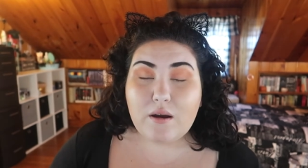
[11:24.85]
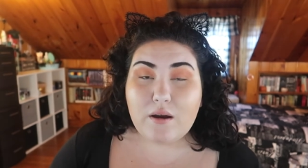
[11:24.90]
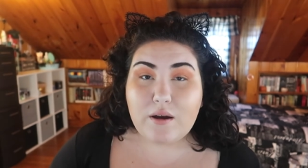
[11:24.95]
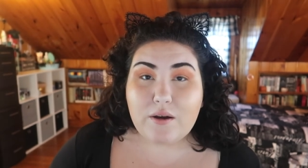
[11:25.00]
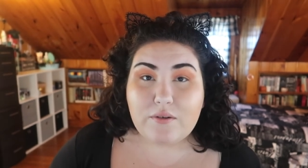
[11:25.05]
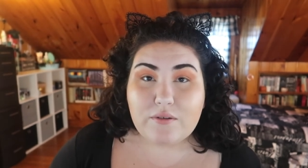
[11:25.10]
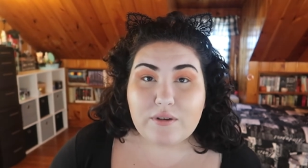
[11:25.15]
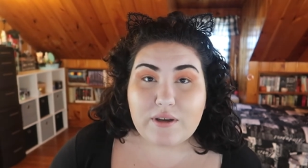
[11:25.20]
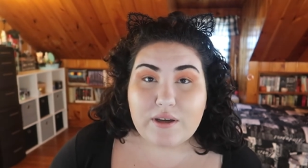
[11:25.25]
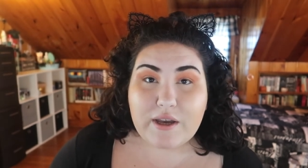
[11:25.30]

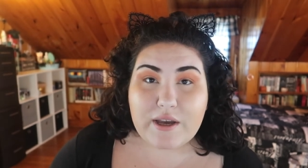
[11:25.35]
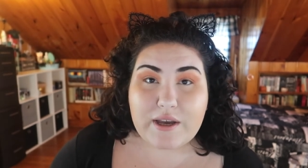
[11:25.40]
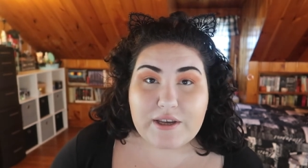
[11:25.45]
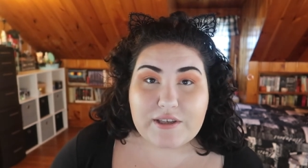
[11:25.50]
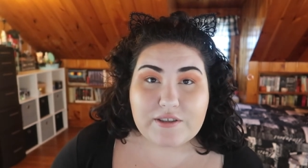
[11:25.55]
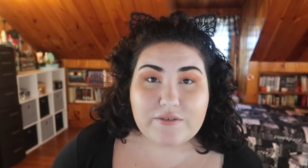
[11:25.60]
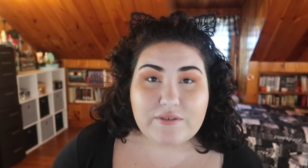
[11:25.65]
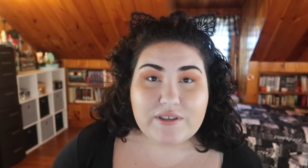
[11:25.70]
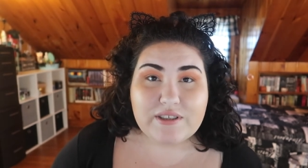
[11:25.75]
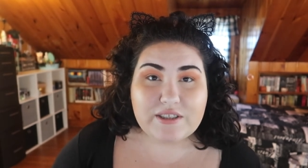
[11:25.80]
Okay,
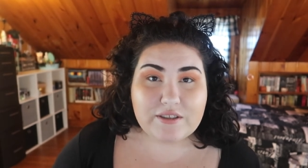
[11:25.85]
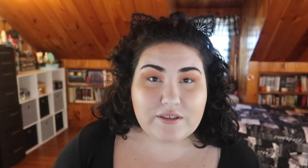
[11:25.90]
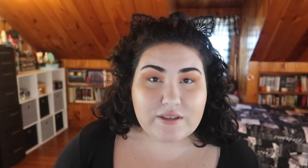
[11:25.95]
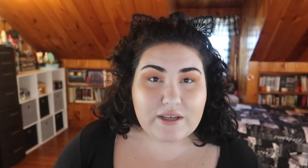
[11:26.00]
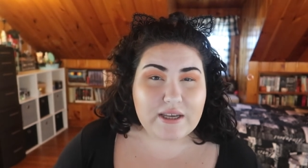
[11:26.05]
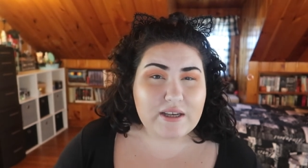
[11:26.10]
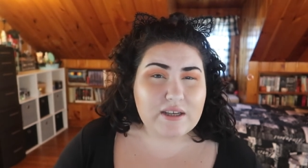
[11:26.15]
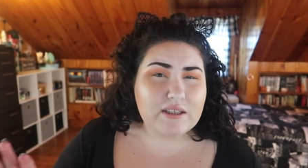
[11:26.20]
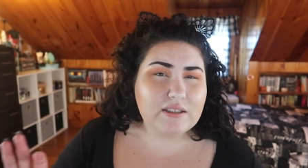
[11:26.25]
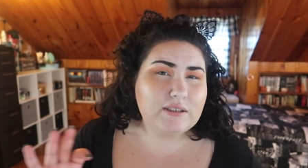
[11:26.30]
so it's
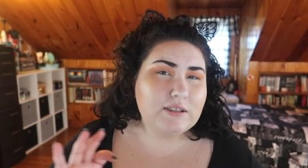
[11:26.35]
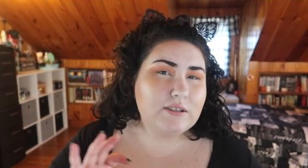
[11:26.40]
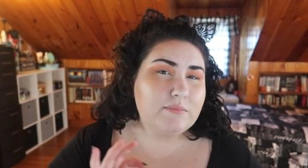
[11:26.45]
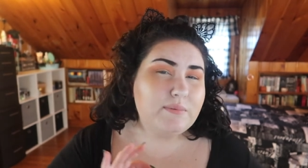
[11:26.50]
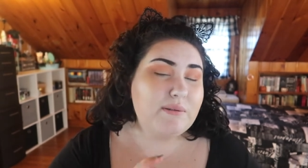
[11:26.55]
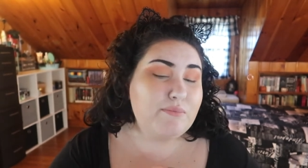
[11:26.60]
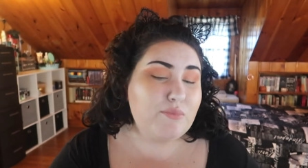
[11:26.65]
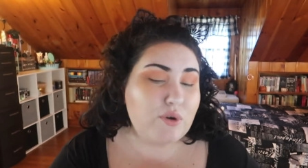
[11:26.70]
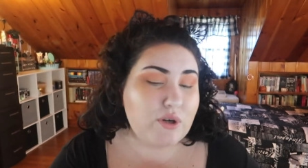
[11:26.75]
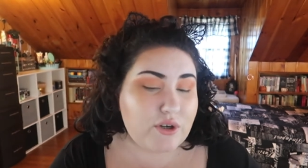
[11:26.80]
looking a little
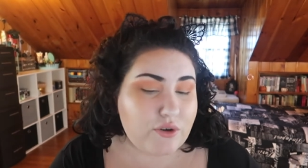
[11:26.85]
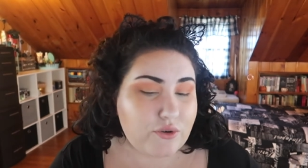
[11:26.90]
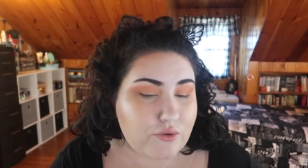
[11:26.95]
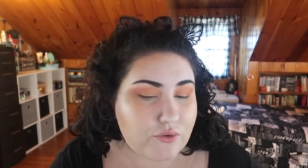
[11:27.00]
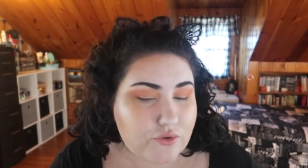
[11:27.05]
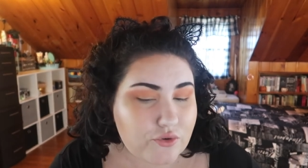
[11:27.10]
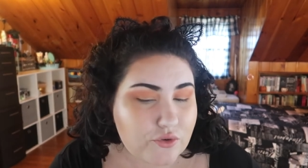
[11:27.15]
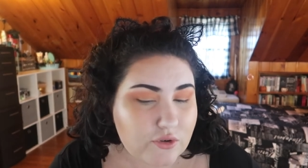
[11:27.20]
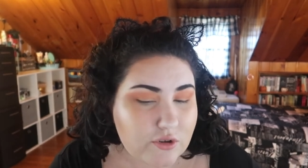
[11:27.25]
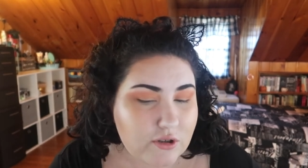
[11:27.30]
bit more
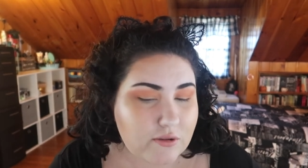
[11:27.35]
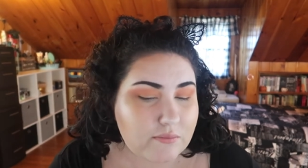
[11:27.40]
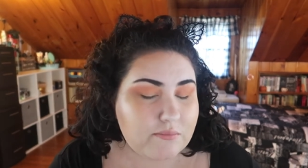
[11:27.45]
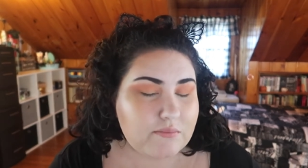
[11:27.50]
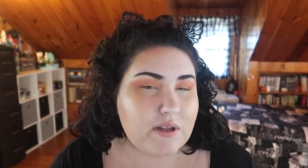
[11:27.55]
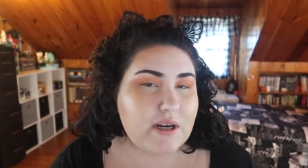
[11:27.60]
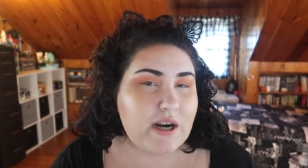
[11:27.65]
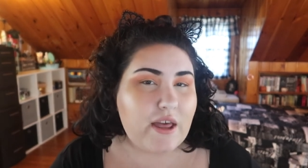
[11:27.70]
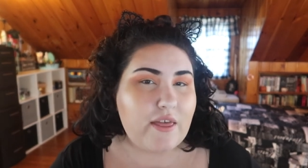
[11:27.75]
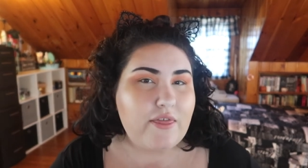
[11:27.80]
neutral
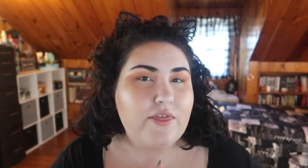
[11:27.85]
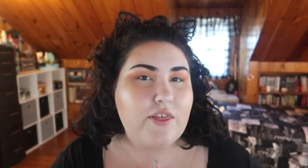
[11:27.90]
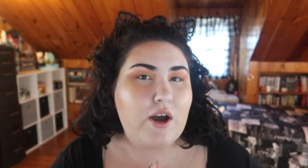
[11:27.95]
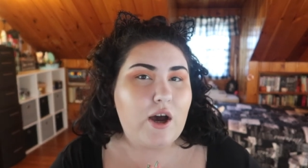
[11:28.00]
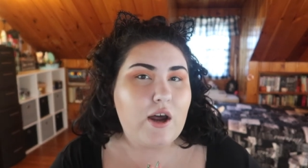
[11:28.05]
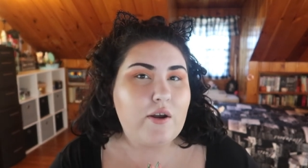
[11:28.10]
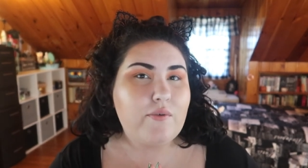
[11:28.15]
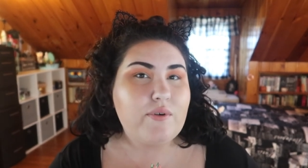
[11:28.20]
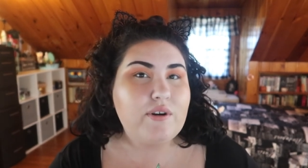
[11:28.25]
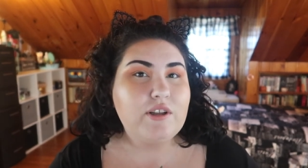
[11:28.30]
than I
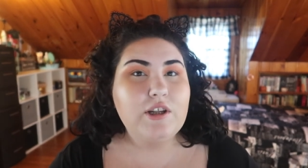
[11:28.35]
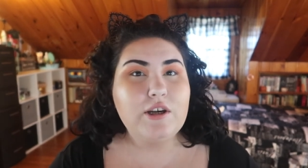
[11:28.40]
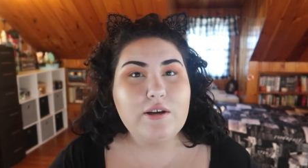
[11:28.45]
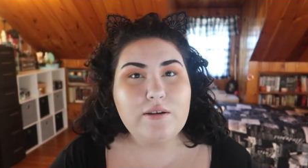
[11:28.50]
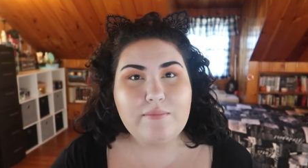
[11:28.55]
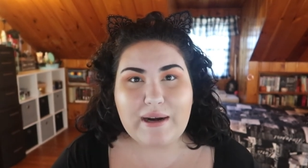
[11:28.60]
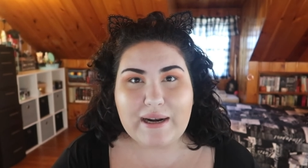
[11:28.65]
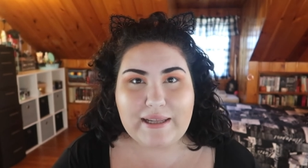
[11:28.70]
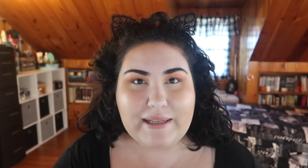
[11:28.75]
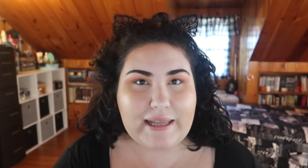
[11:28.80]
thought it would look,
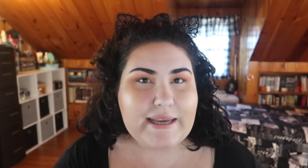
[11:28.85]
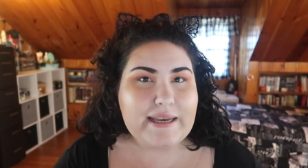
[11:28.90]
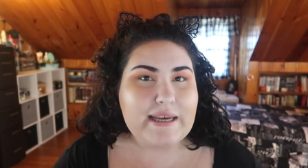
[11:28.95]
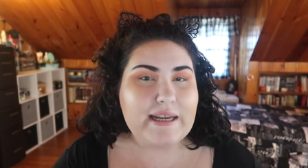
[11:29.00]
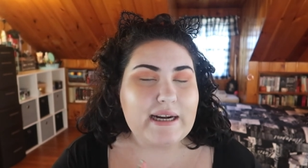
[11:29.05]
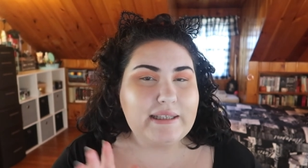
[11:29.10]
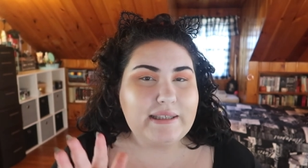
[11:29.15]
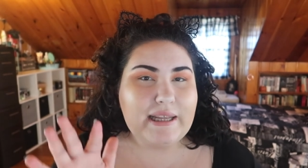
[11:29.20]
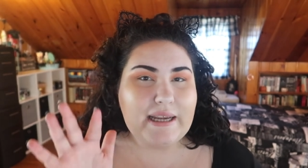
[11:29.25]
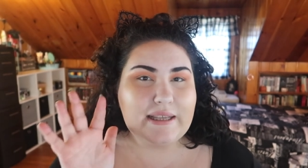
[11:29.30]
but I like it.
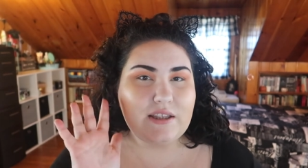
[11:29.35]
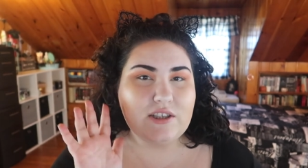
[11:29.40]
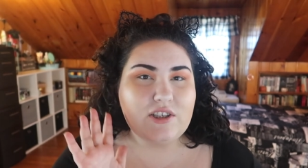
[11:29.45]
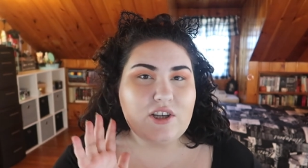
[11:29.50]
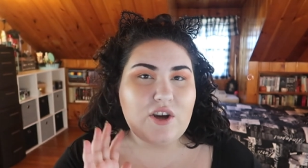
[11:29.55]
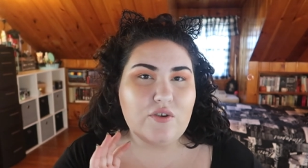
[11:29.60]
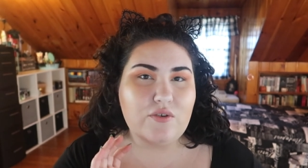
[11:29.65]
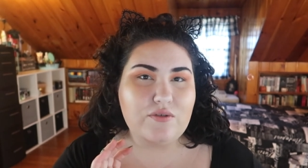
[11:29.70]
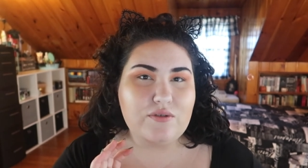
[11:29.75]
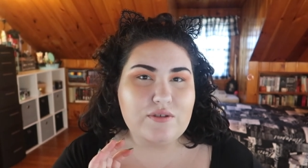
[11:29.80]
I like the
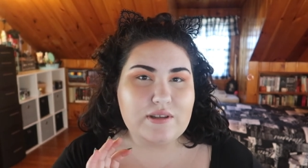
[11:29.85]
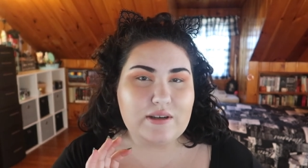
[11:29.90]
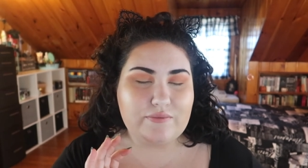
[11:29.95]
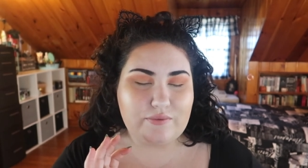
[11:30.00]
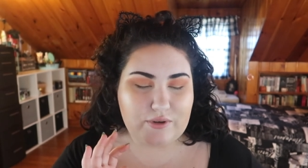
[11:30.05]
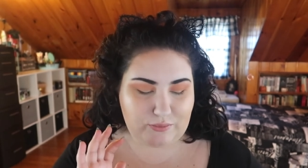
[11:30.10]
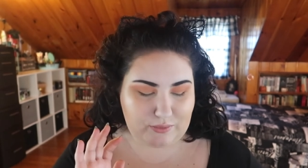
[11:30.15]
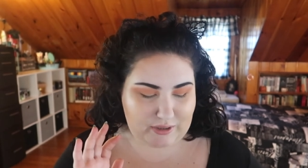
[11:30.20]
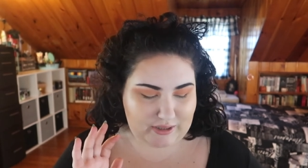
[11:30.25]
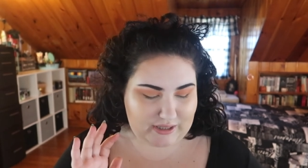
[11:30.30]
tones that
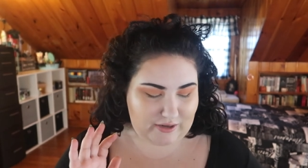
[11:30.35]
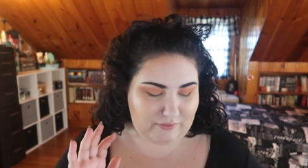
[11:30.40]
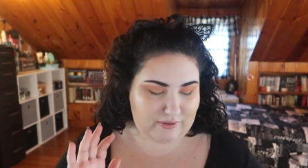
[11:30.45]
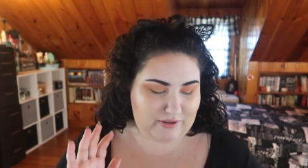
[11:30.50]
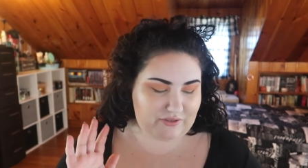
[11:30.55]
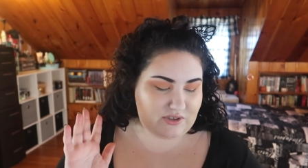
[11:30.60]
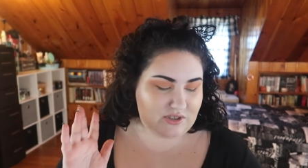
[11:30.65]
we're working with.